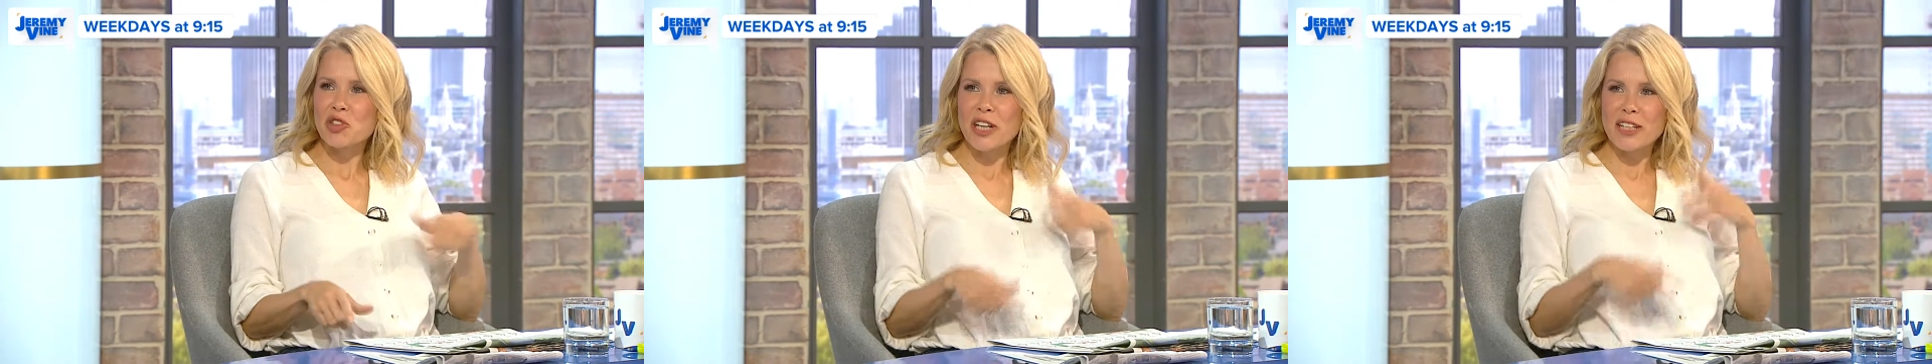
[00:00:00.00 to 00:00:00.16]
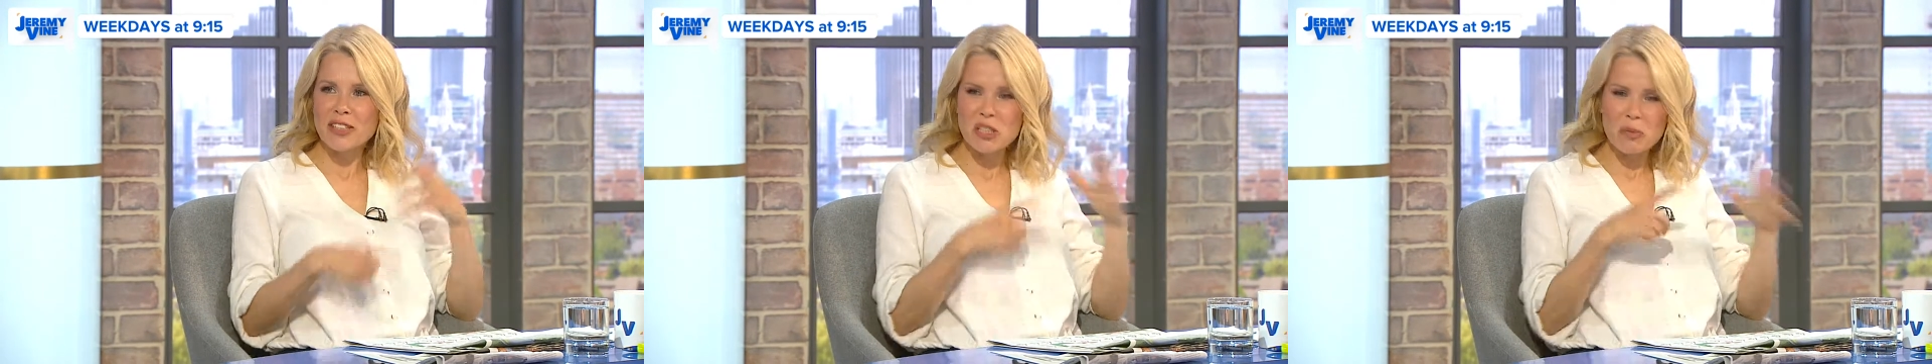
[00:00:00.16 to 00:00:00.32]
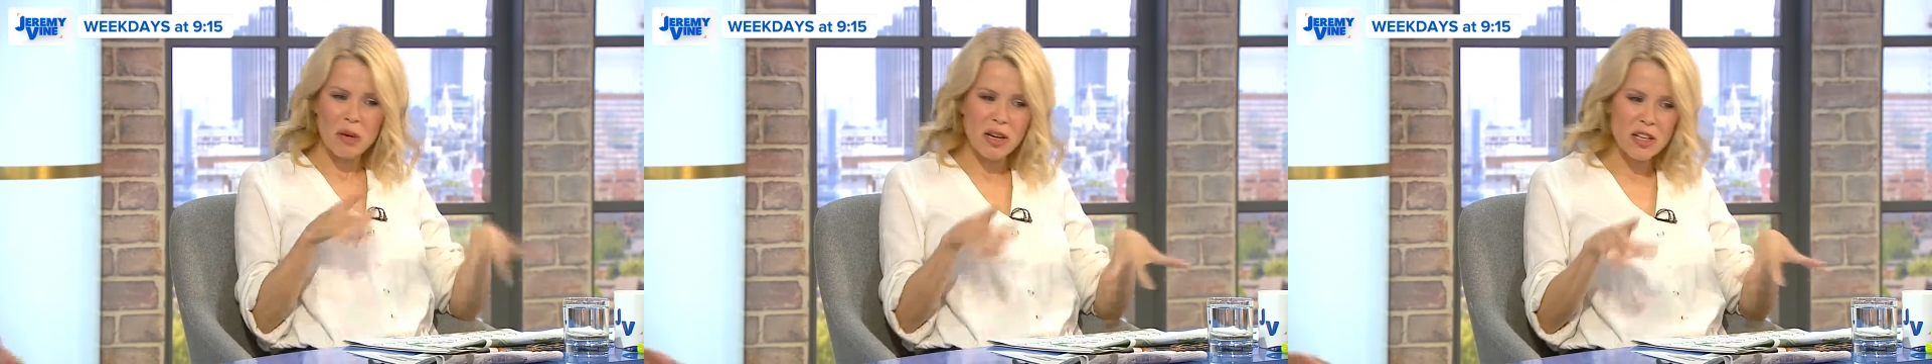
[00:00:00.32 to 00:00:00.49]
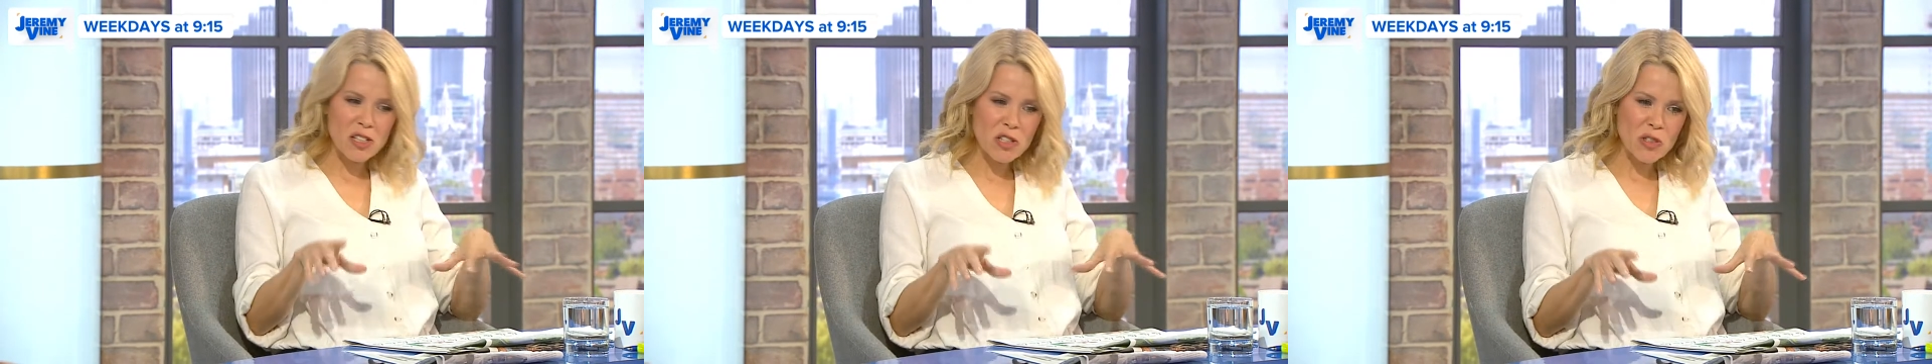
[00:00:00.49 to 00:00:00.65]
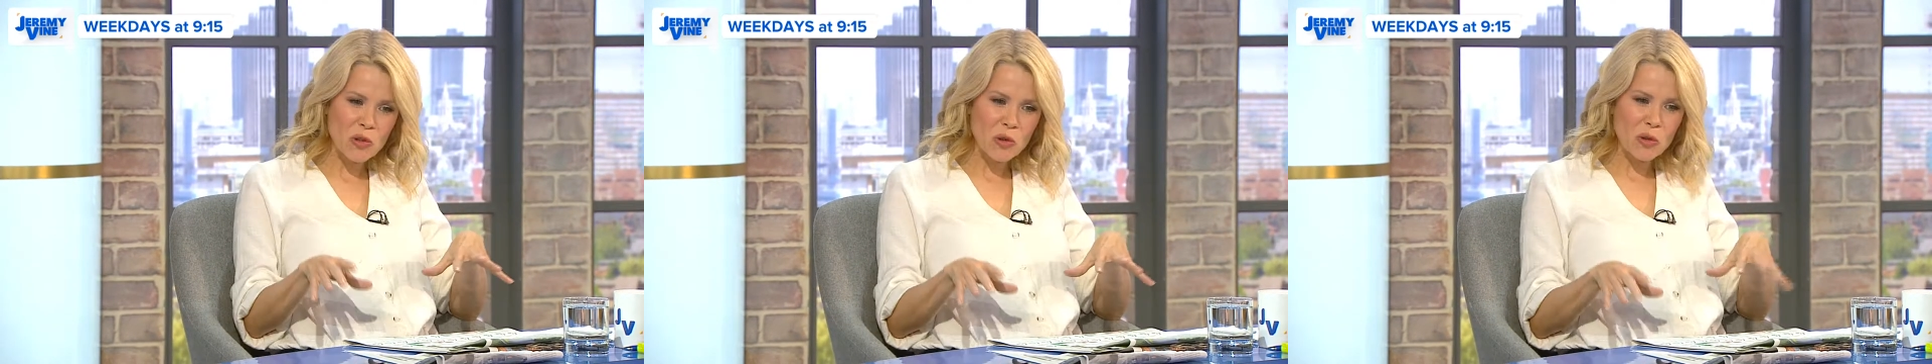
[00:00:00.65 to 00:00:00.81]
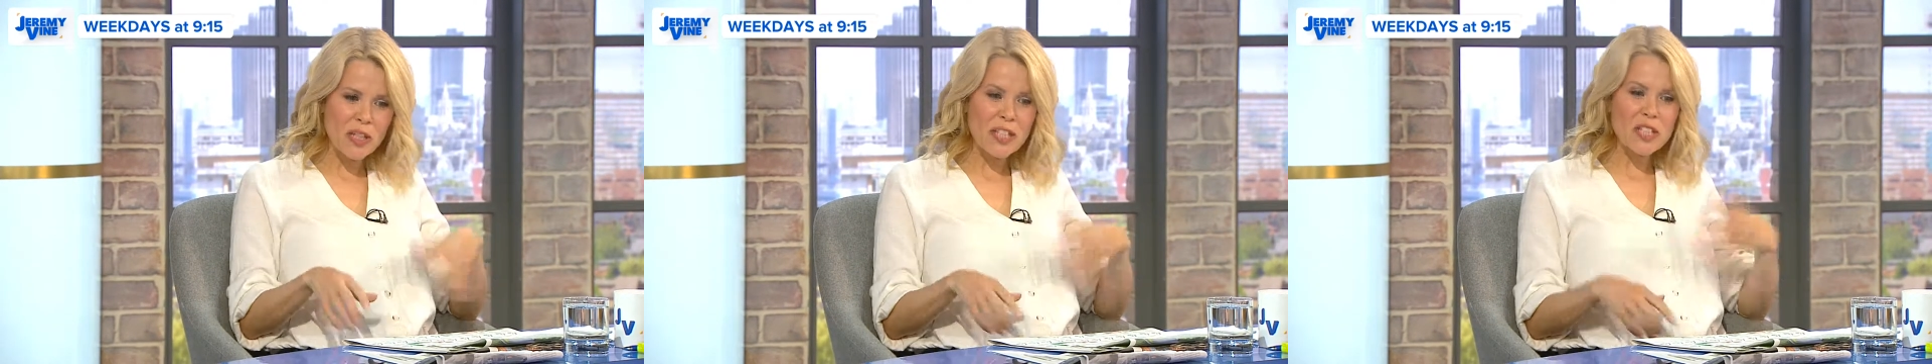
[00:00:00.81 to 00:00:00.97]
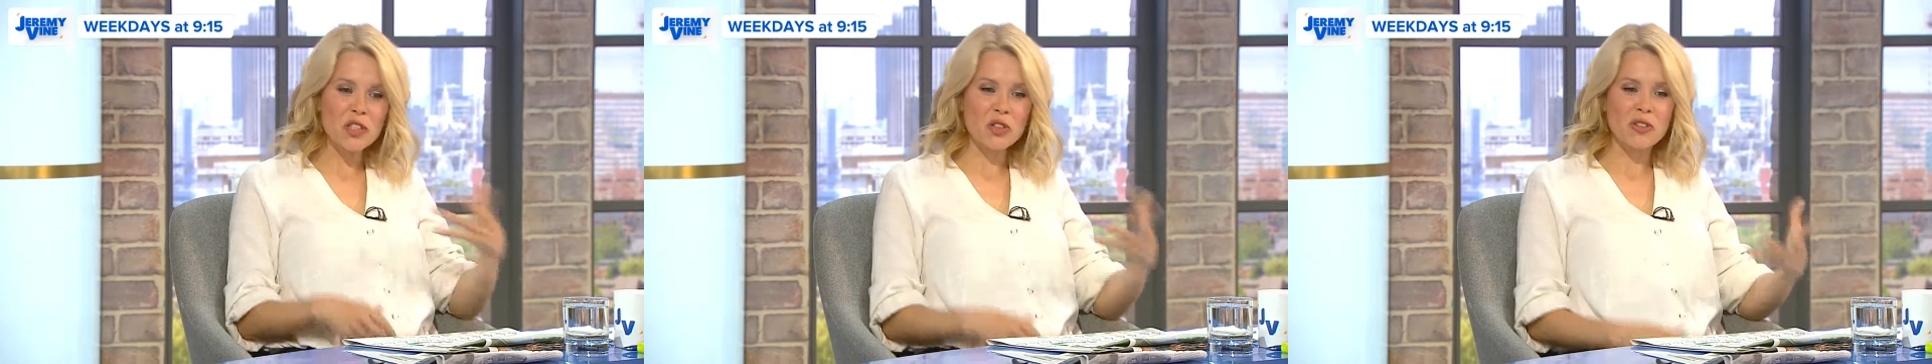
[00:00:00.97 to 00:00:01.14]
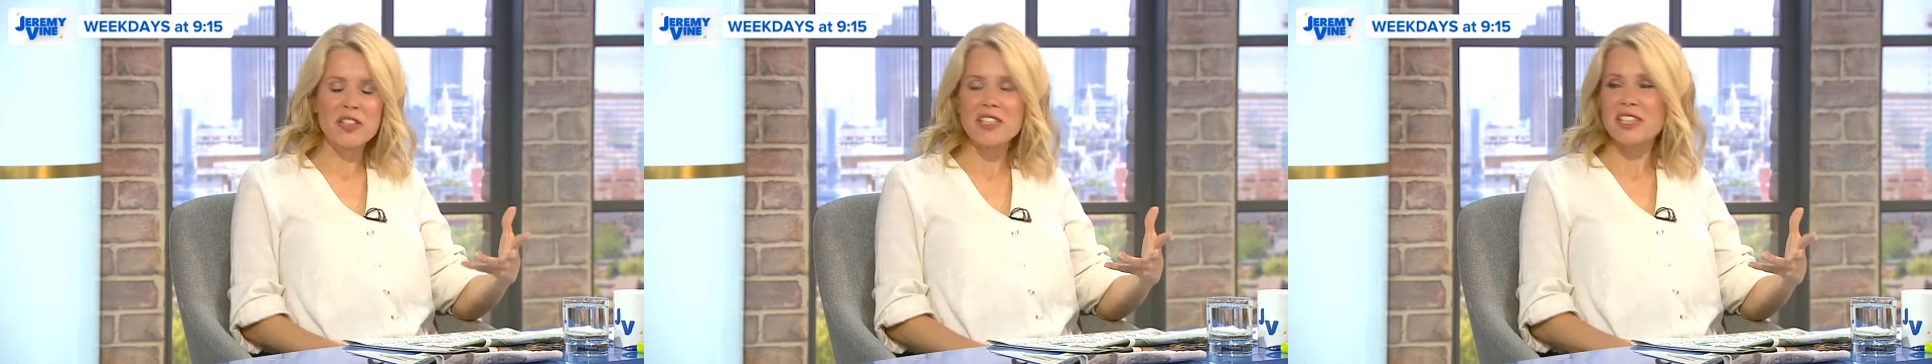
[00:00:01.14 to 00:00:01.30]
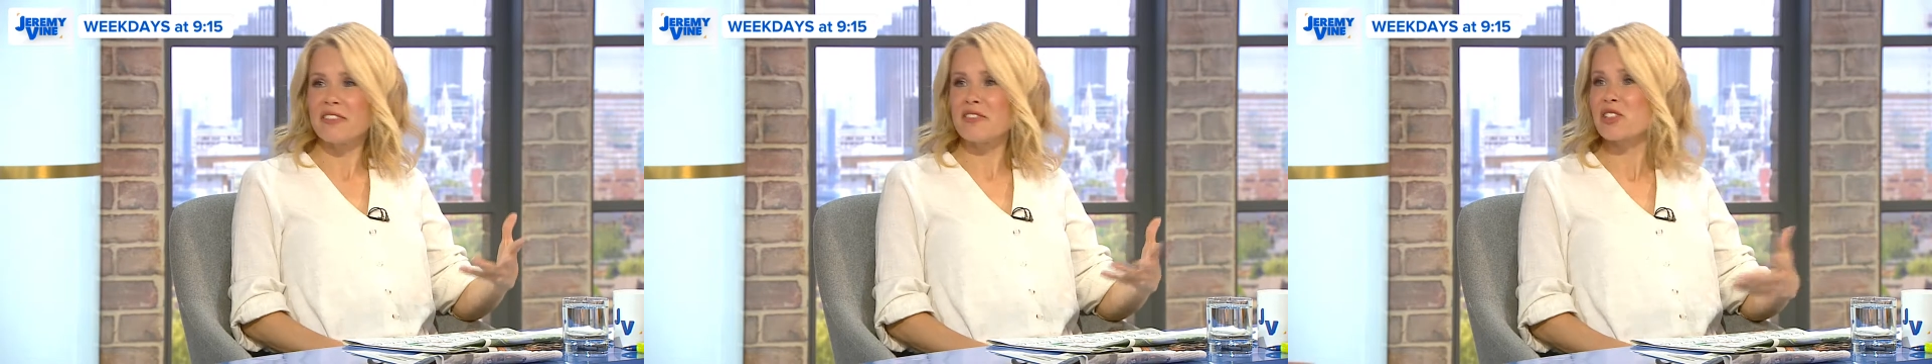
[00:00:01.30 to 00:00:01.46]
transpersonal
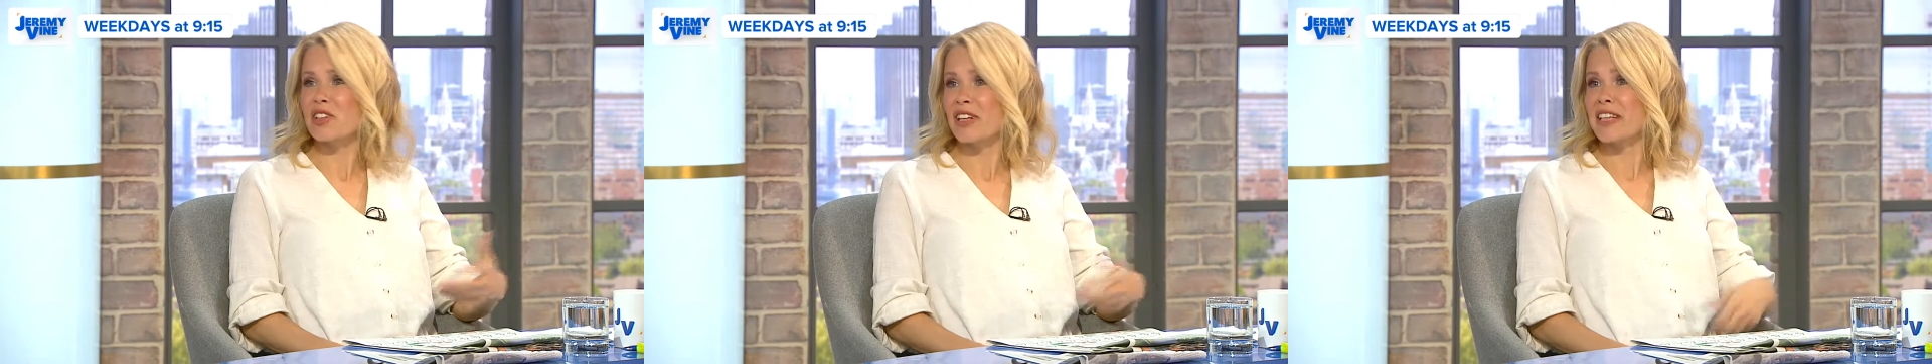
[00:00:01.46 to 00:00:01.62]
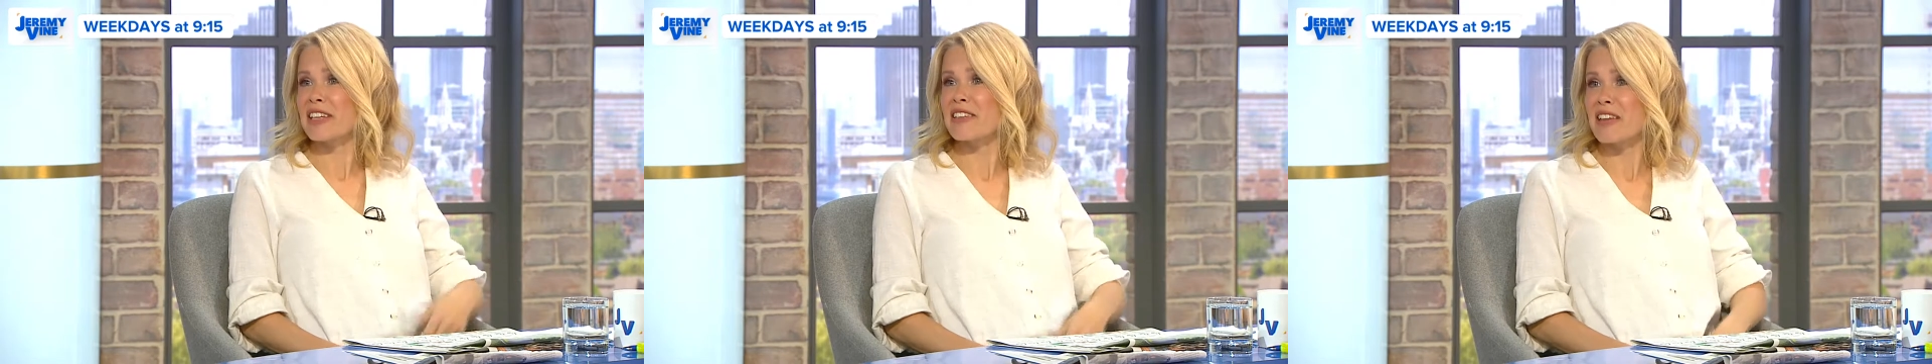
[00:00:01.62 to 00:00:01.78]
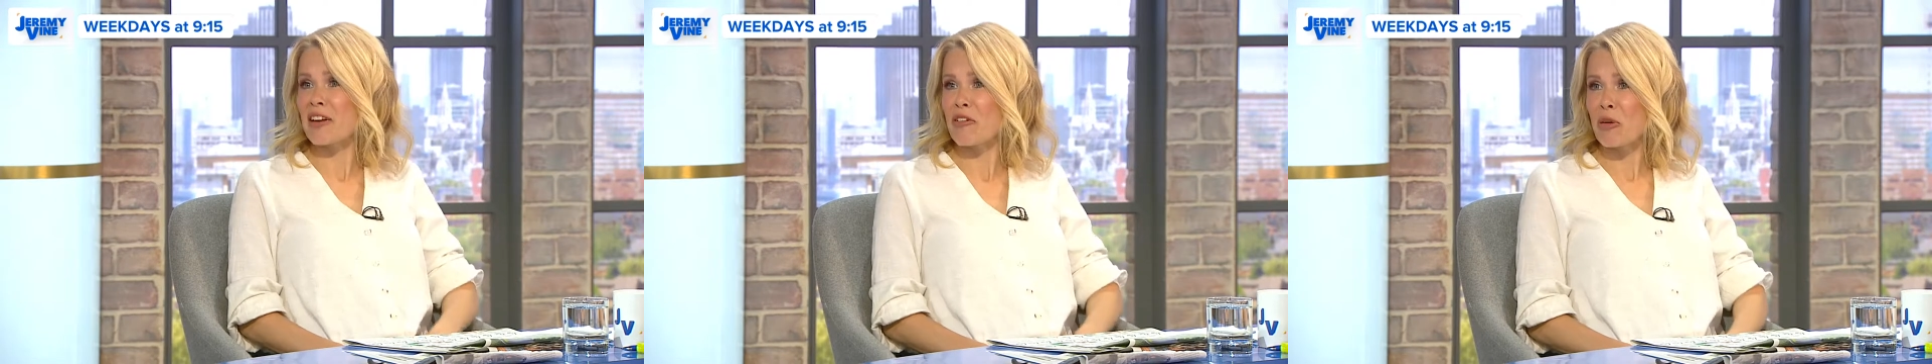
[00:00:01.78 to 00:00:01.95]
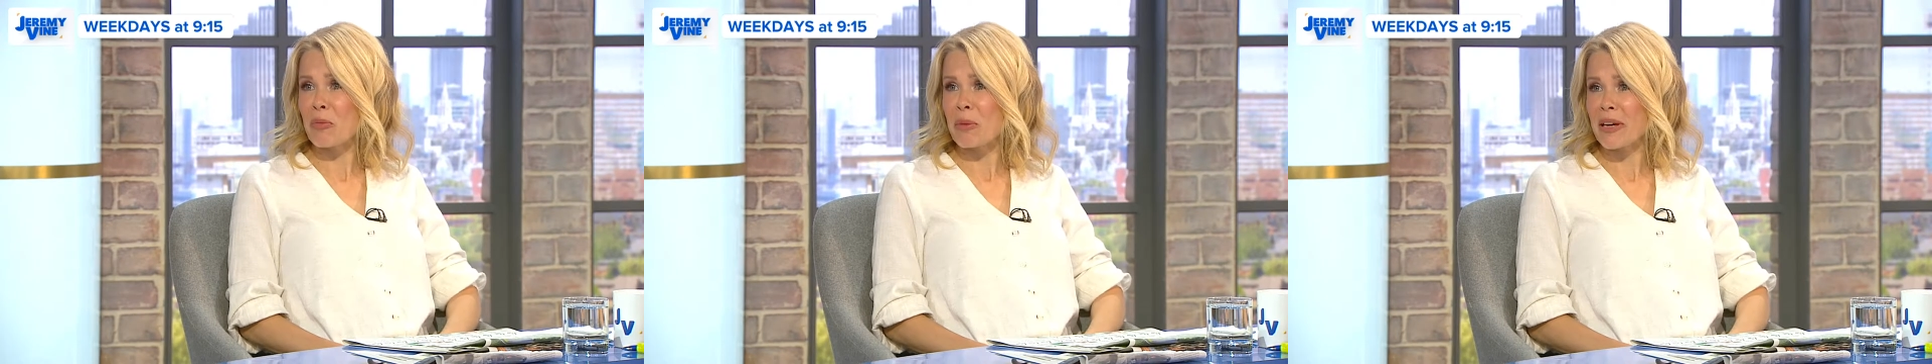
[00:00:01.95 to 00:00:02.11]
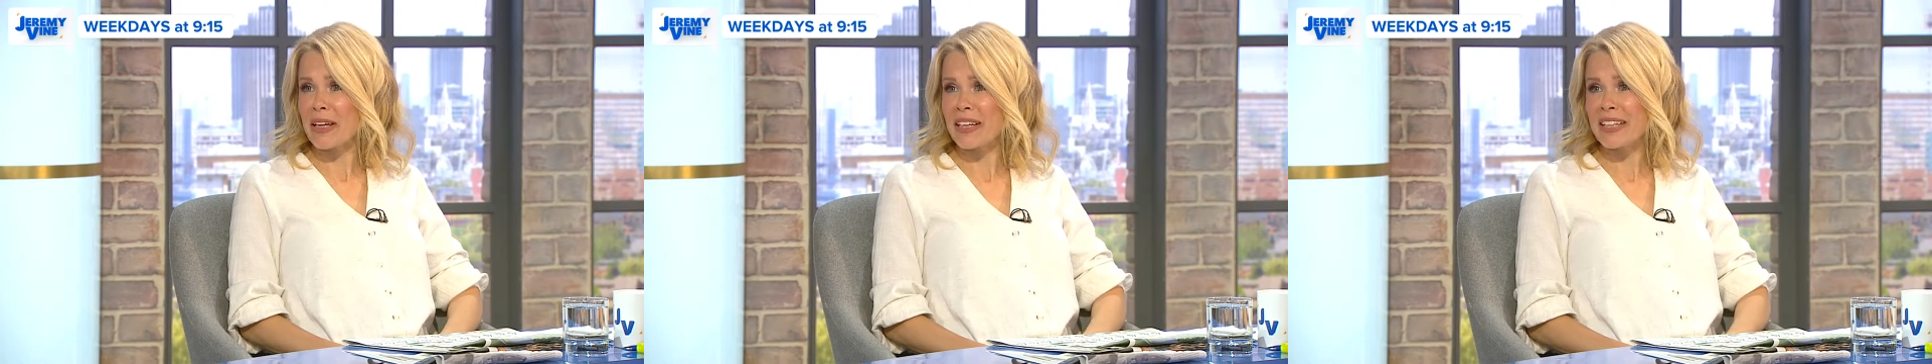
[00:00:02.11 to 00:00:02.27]
integrative psychotherapy.